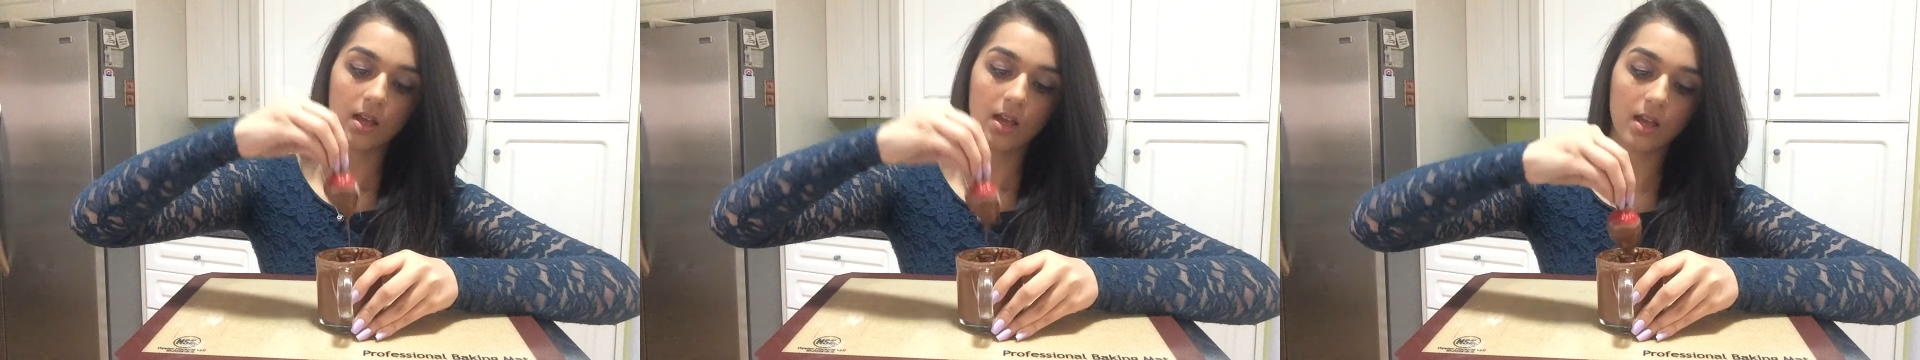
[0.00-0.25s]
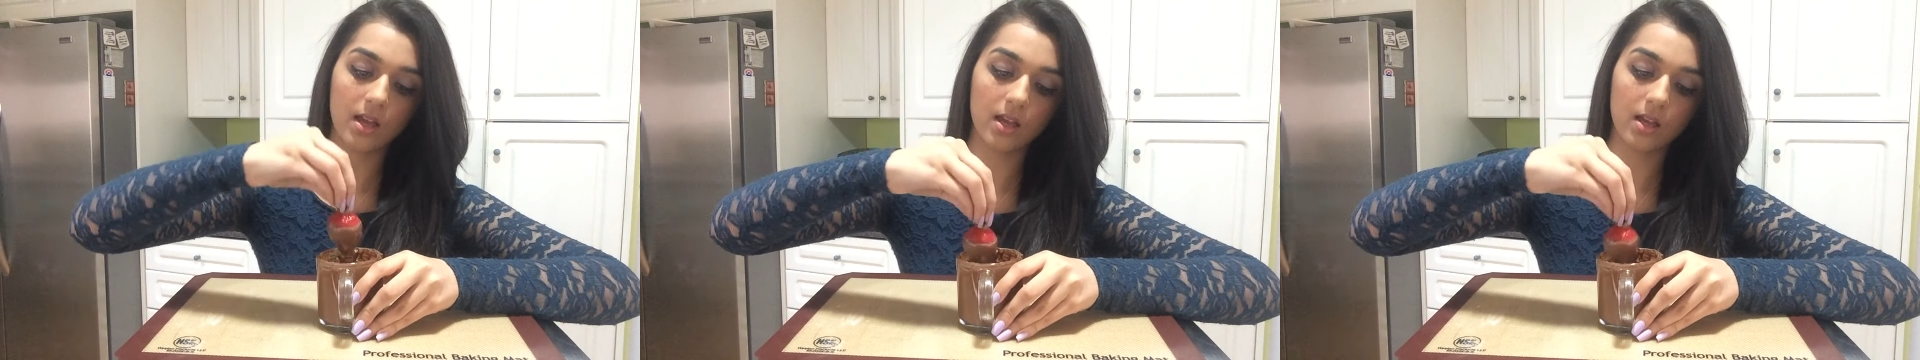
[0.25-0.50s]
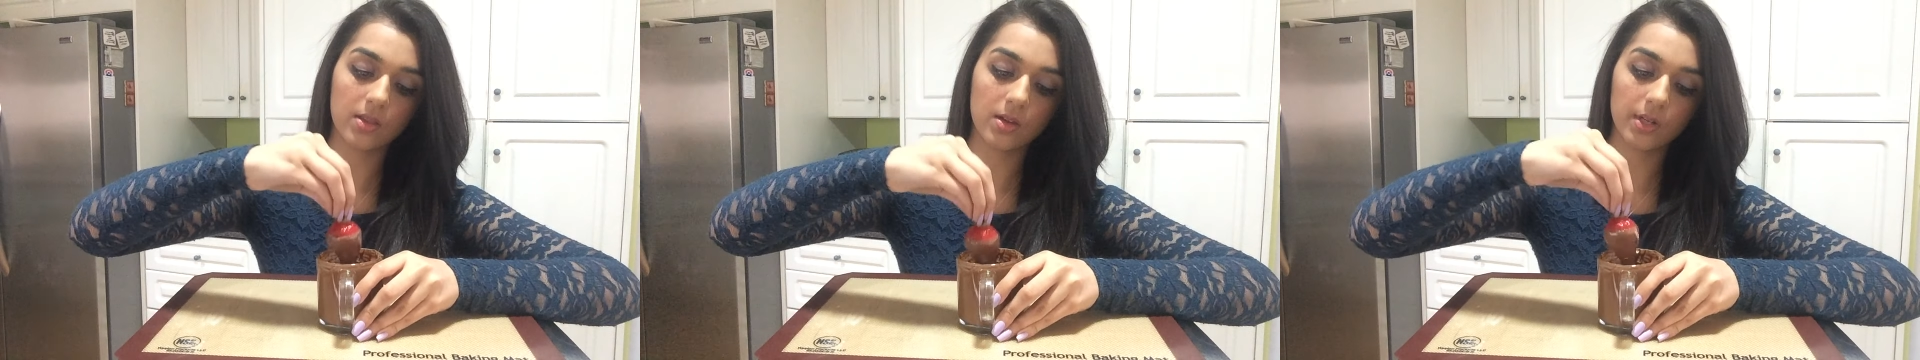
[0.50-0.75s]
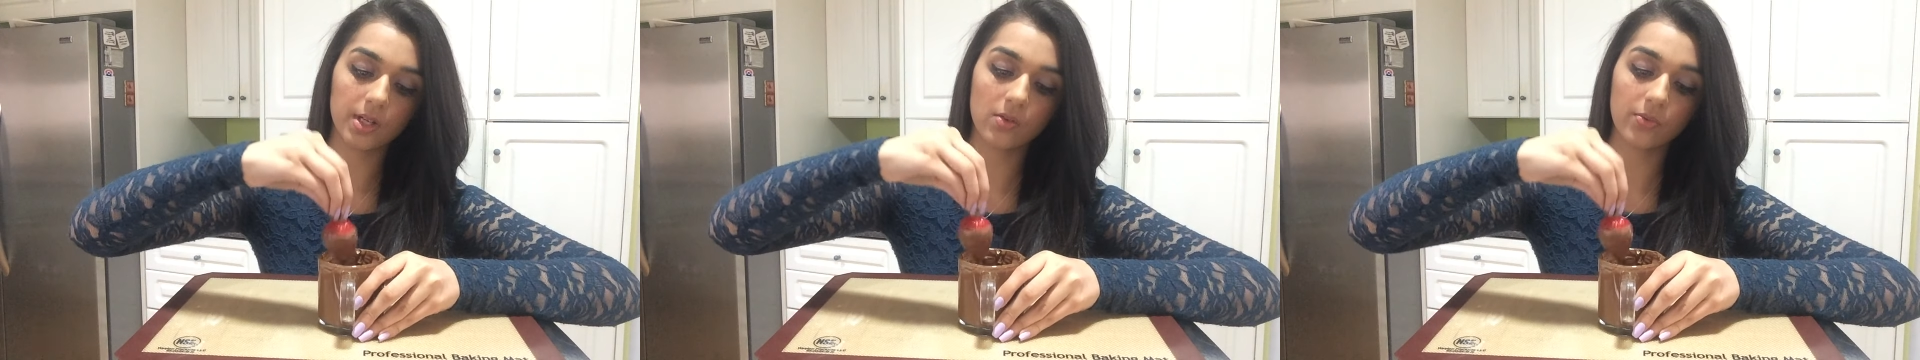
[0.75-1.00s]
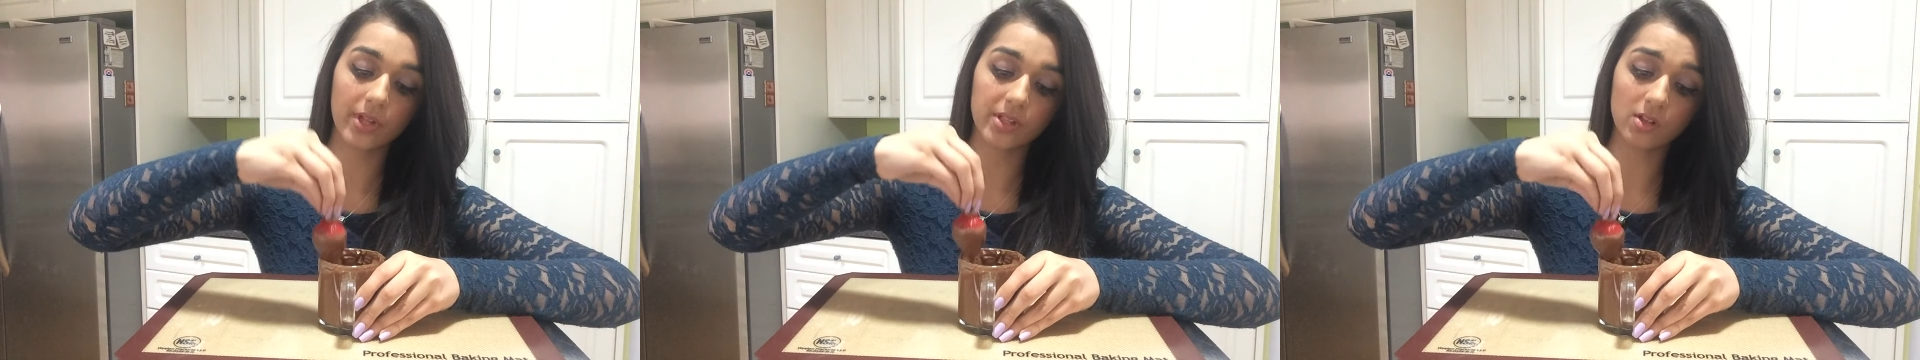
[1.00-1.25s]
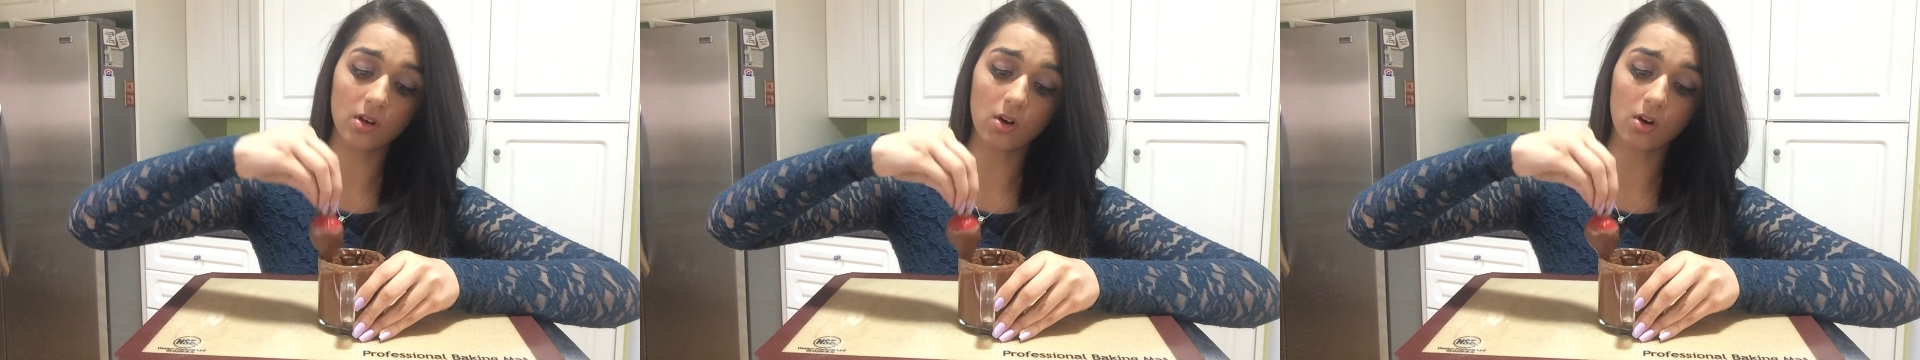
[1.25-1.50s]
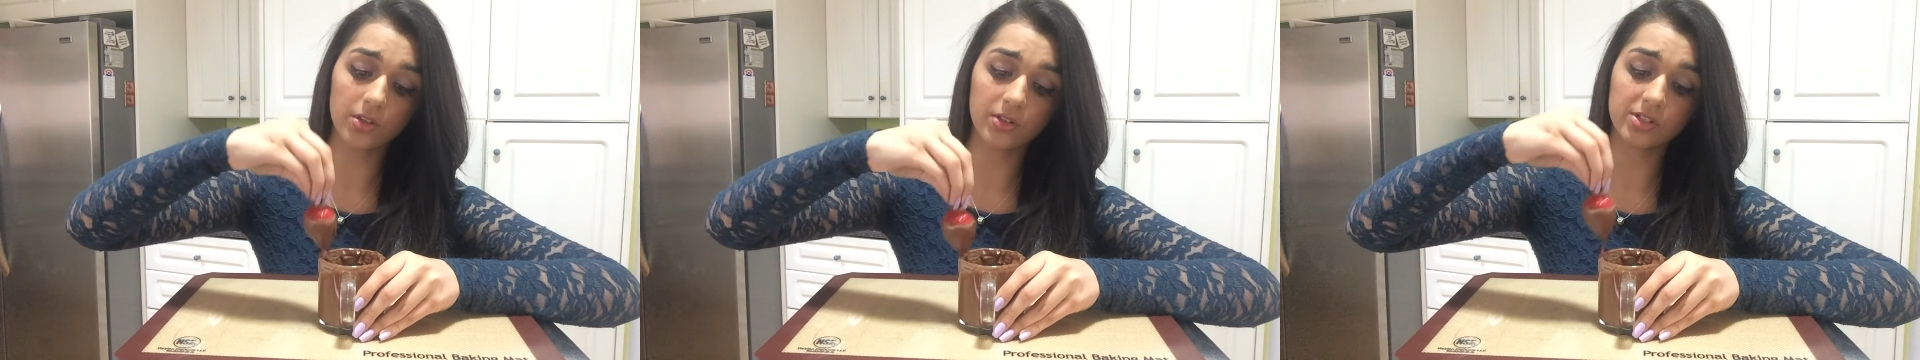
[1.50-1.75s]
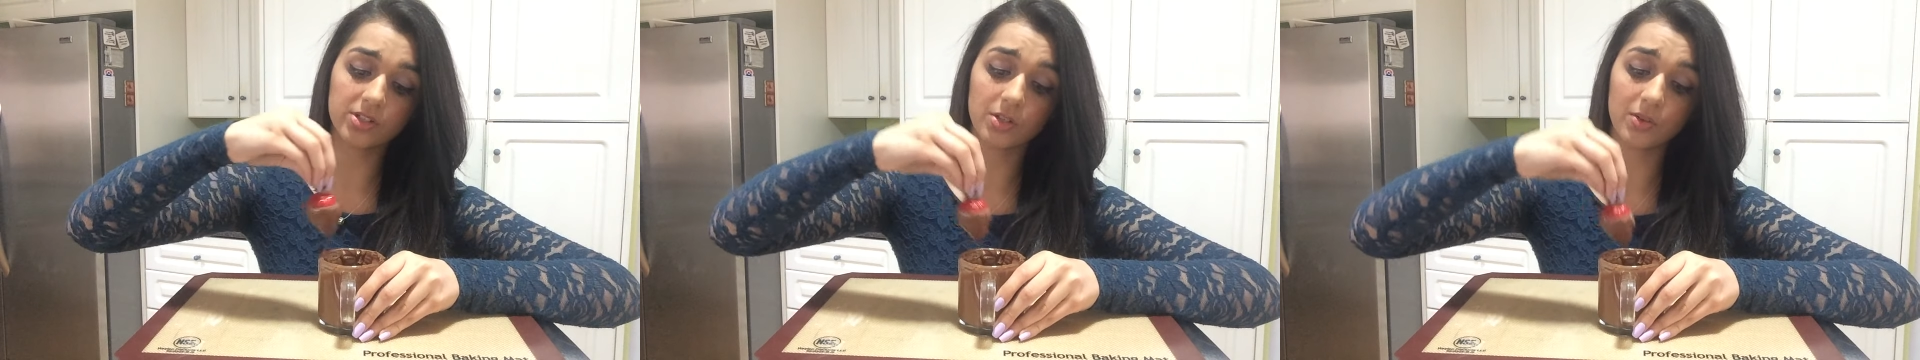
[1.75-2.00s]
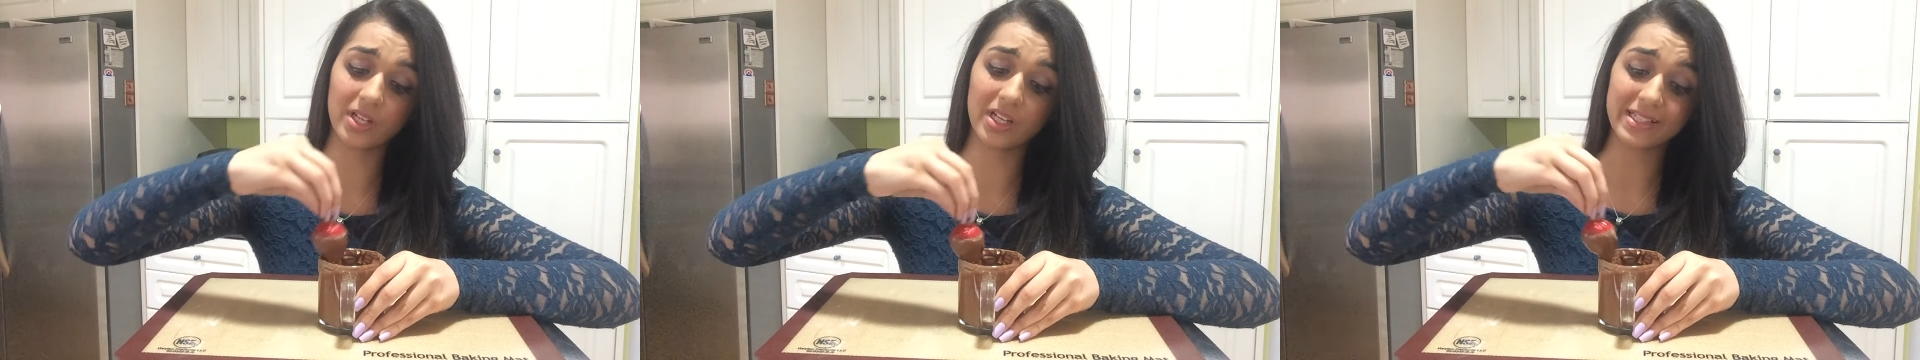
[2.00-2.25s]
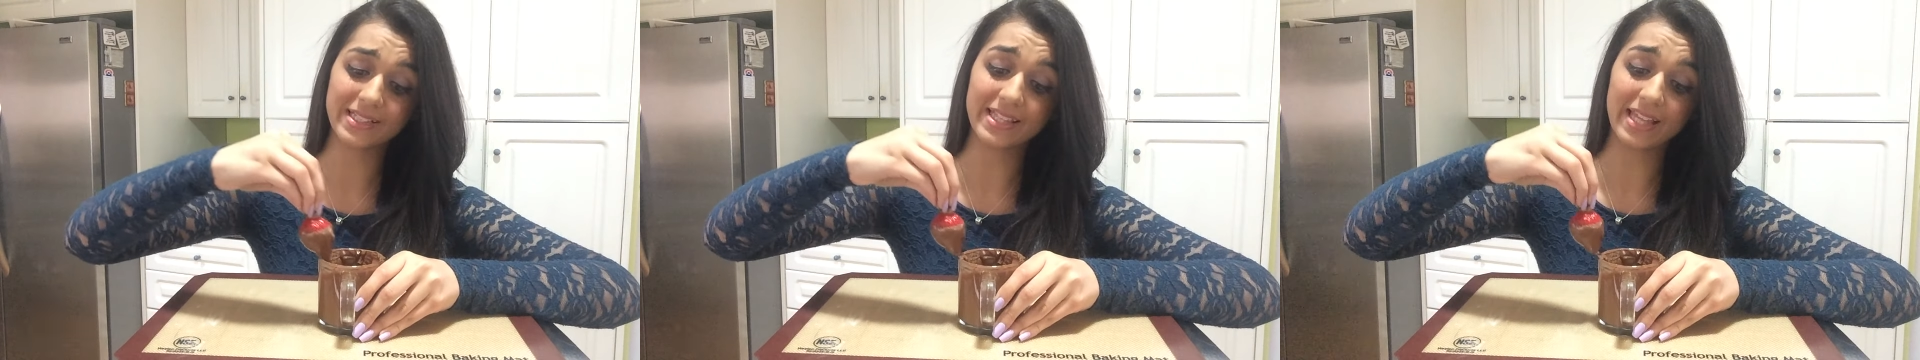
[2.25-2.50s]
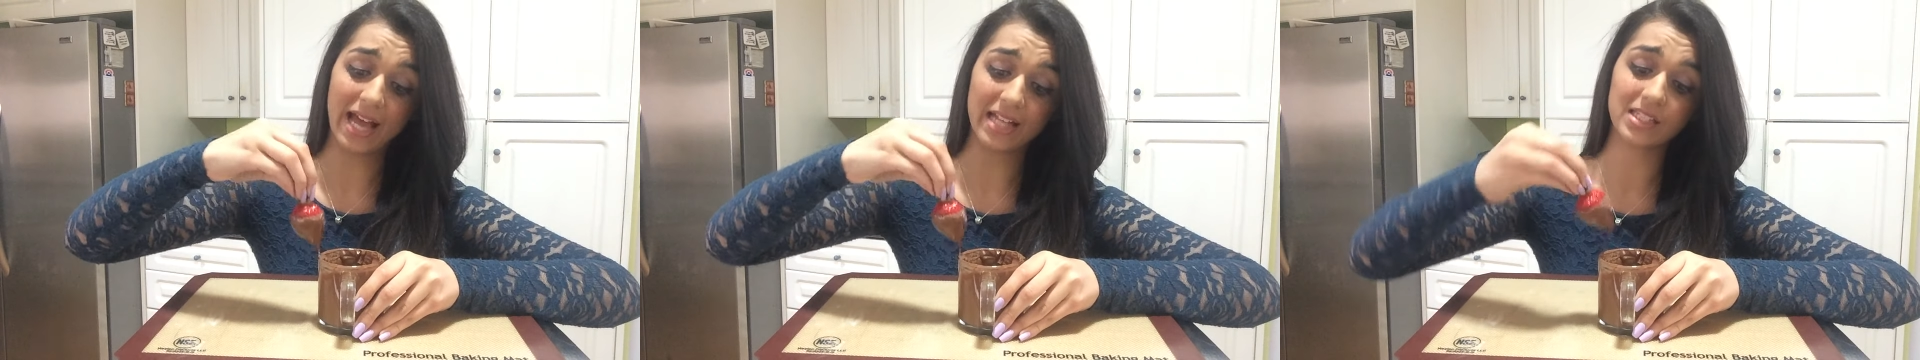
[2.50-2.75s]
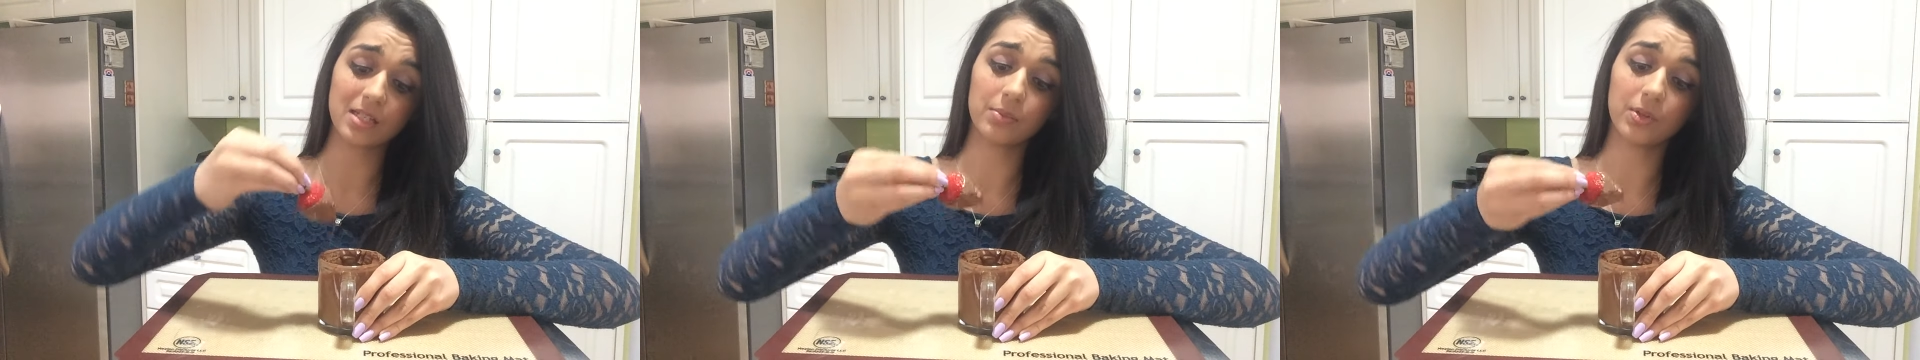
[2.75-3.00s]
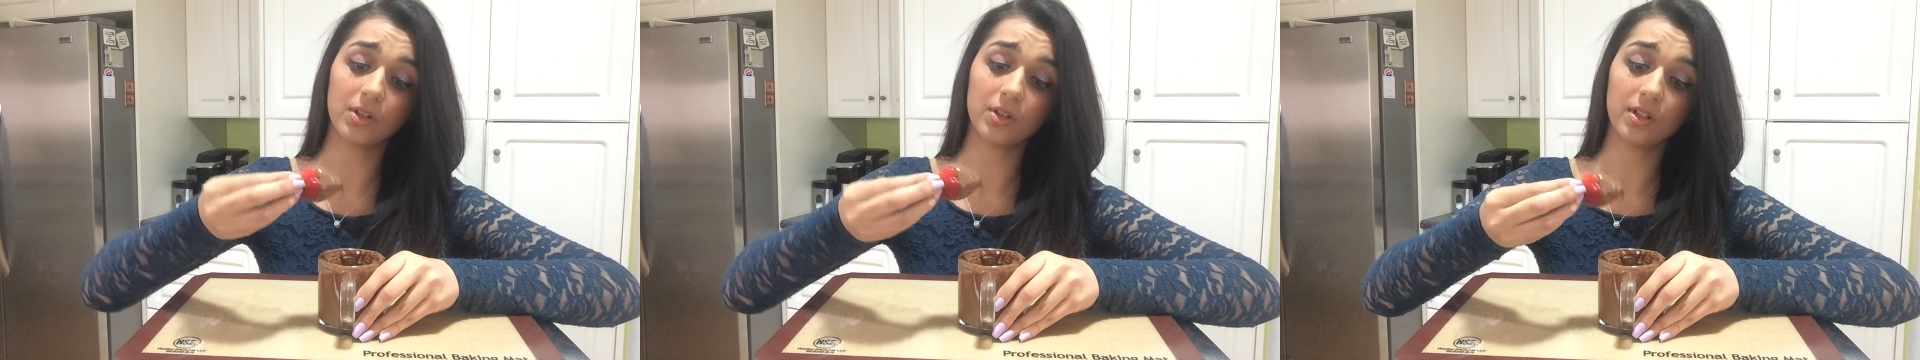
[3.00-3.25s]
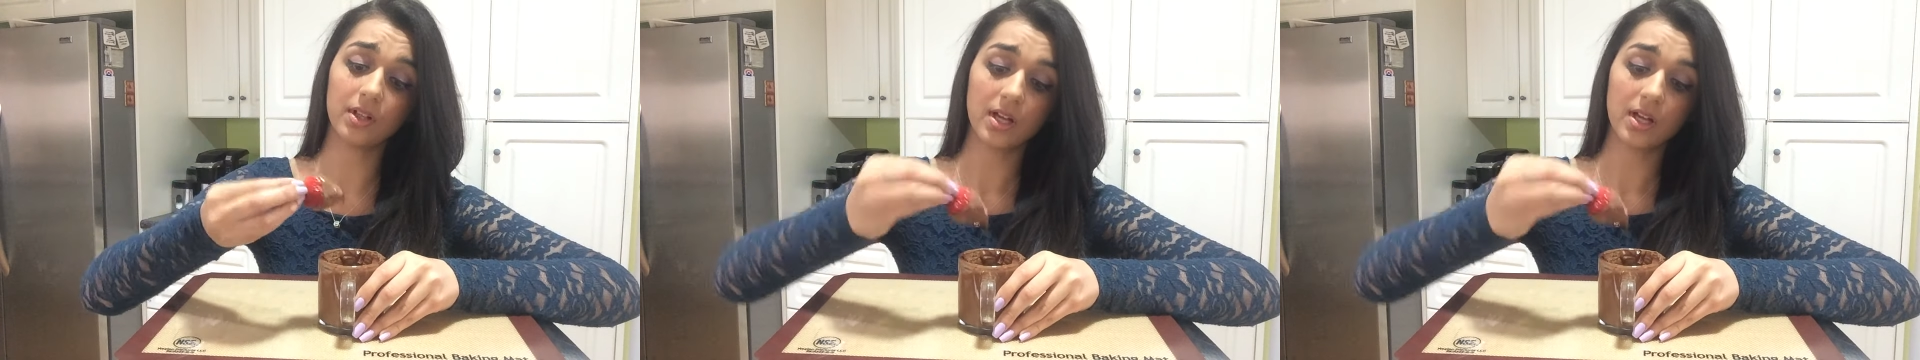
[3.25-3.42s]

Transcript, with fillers: And there we go, that's all there is to it. It is that simple.